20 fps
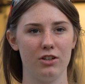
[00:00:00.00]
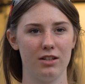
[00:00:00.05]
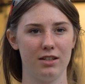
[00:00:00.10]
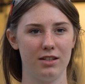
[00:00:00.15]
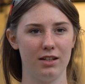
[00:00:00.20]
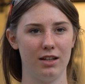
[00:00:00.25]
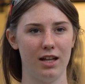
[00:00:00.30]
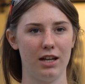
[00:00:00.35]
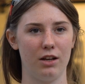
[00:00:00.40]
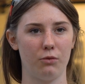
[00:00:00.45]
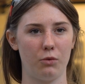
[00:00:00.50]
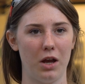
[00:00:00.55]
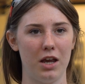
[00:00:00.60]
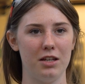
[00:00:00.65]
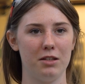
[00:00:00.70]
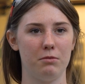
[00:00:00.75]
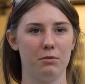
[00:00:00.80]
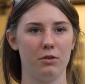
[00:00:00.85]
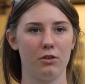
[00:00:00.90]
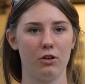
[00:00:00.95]
just to like
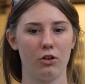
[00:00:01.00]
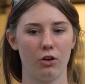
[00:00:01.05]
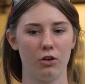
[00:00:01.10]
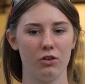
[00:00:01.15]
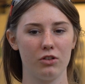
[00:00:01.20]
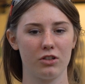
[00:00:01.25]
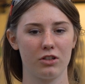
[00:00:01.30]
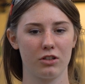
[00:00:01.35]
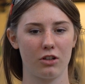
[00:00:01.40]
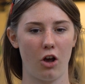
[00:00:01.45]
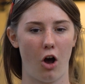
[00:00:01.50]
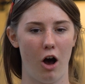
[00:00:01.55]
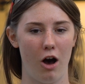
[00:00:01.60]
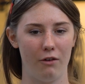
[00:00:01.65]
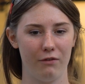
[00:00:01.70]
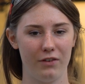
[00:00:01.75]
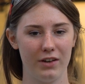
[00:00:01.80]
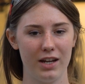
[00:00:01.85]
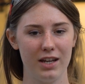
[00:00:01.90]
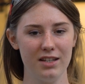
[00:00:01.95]
raise girls'
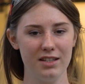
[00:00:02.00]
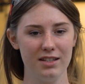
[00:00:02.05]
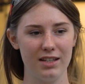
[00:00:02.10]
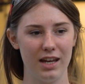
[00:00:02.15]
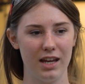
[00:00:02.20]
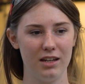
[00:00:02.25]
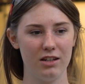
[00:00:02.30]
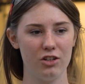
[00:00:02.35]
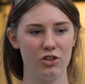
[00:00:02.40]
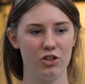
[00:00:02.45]
confidence and